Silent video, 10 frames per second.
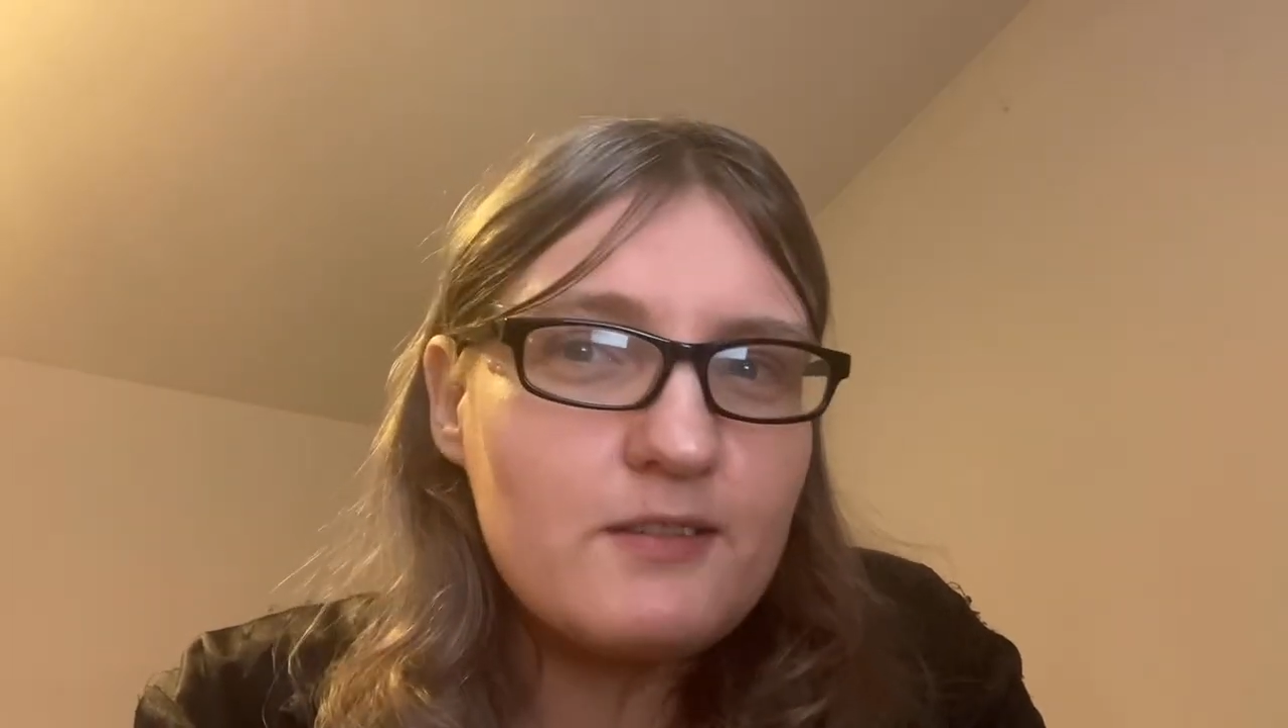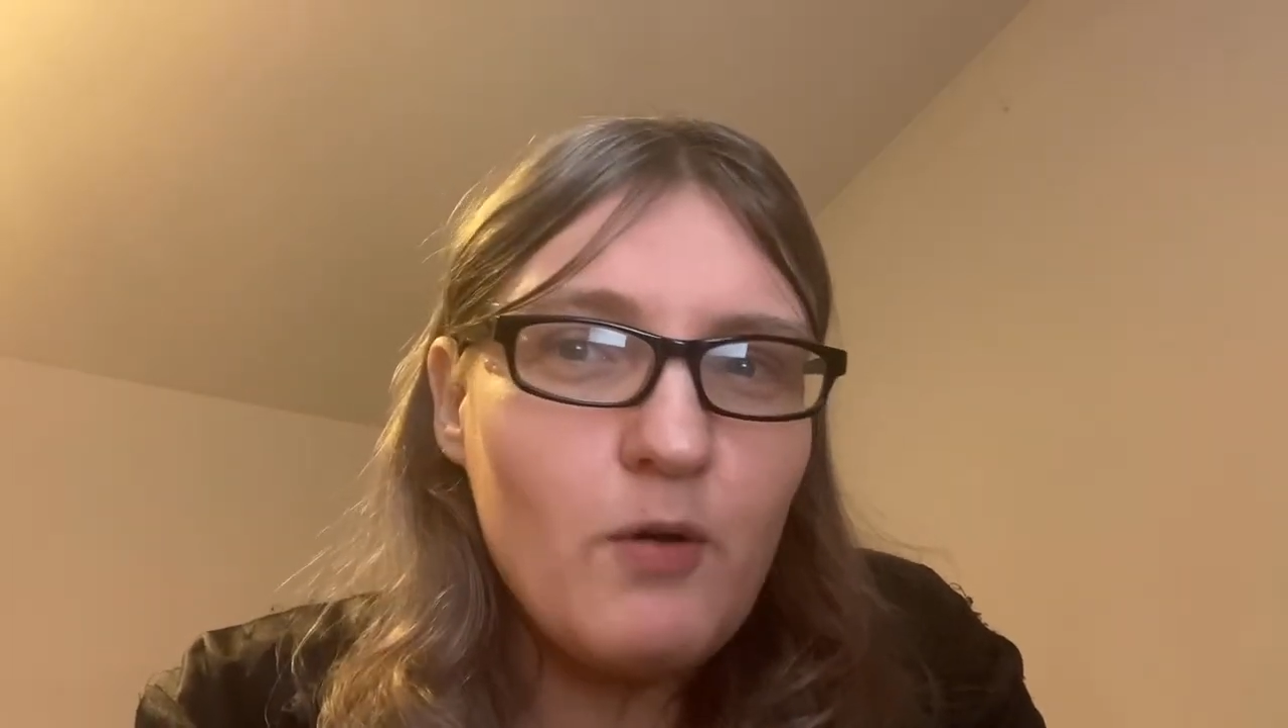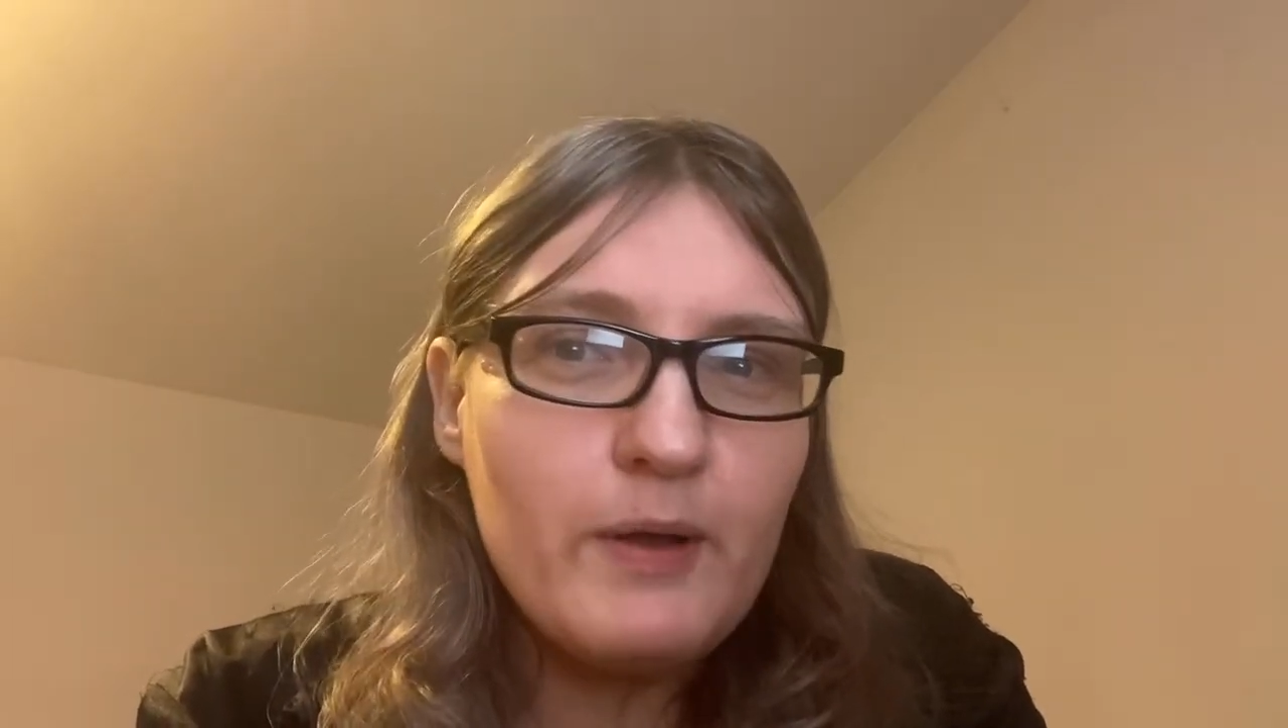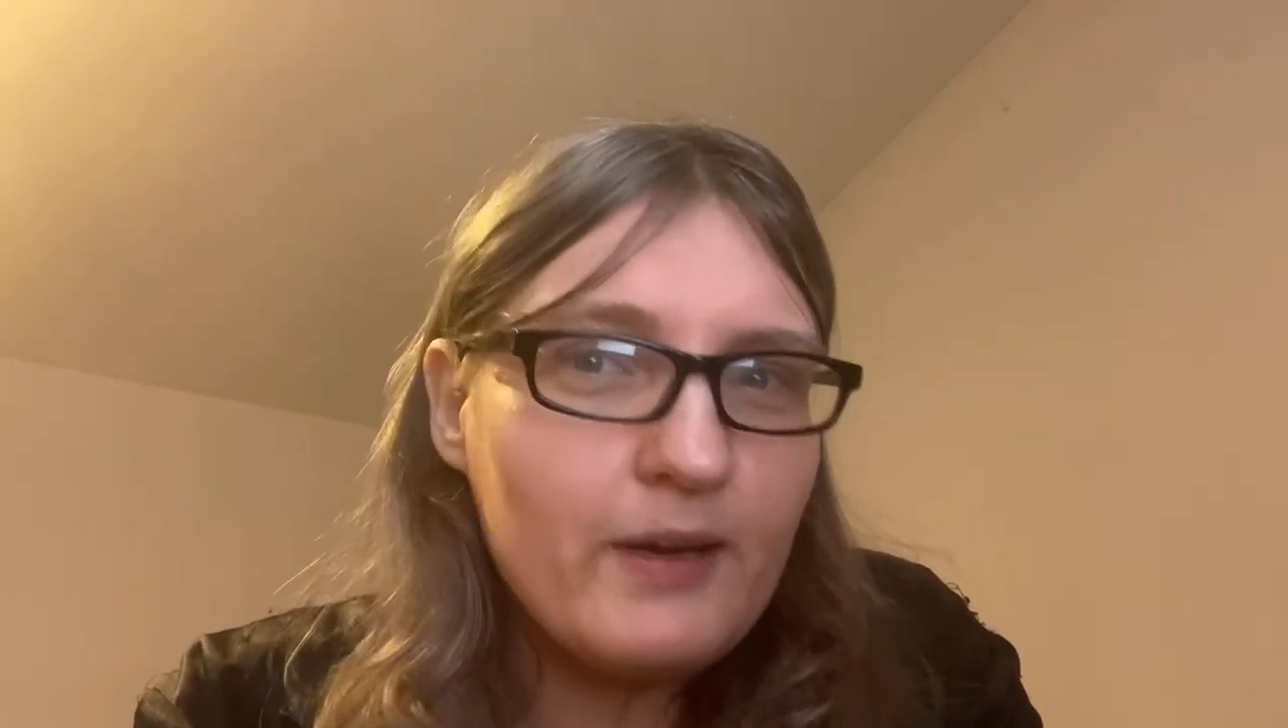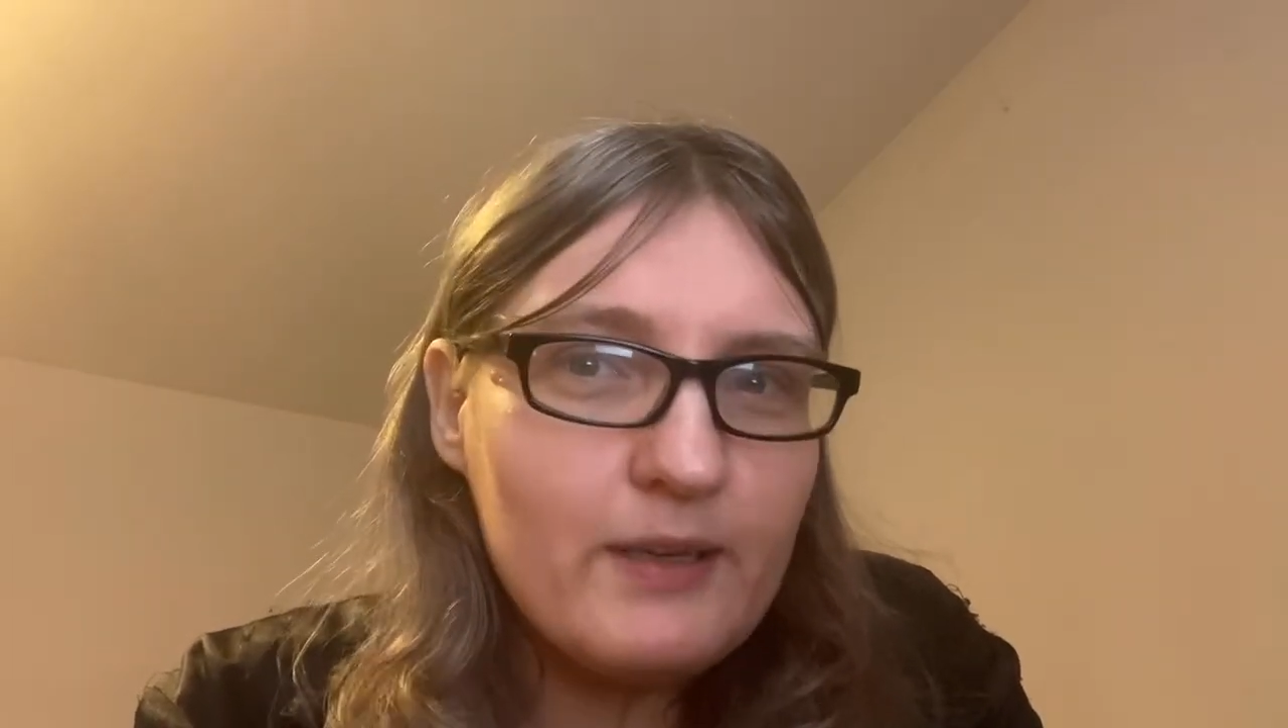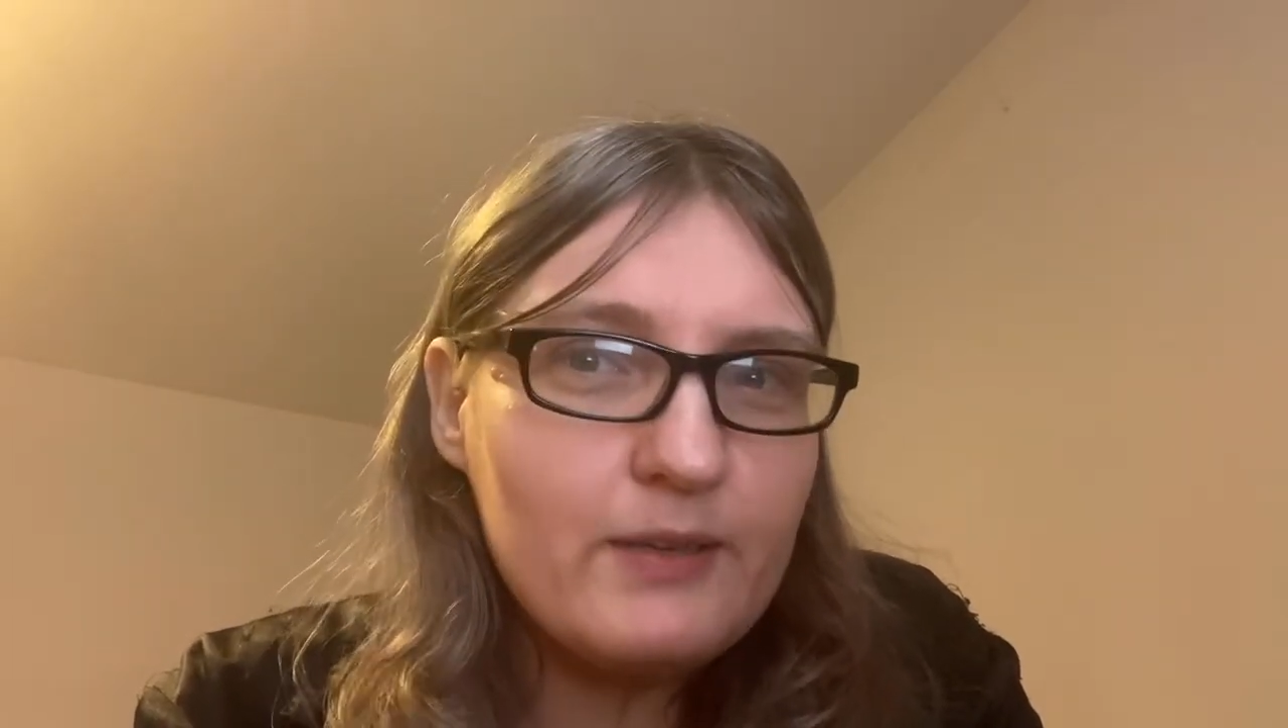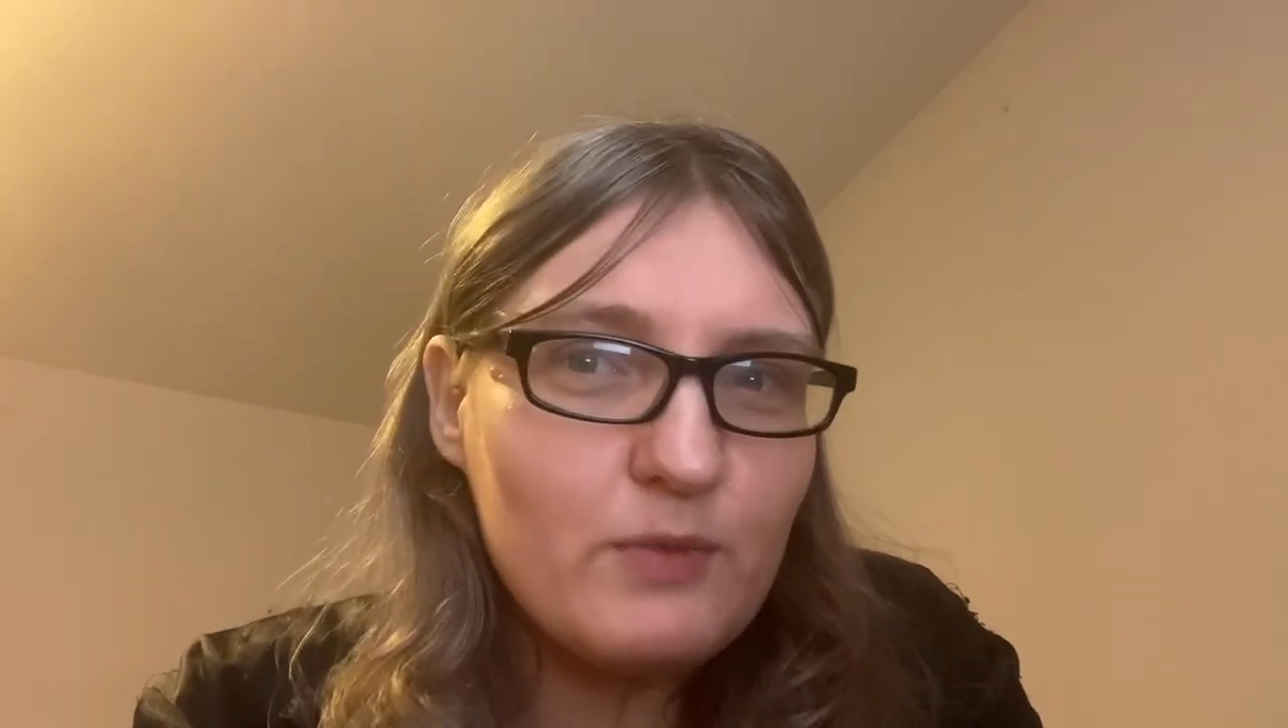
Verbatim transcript: coherent,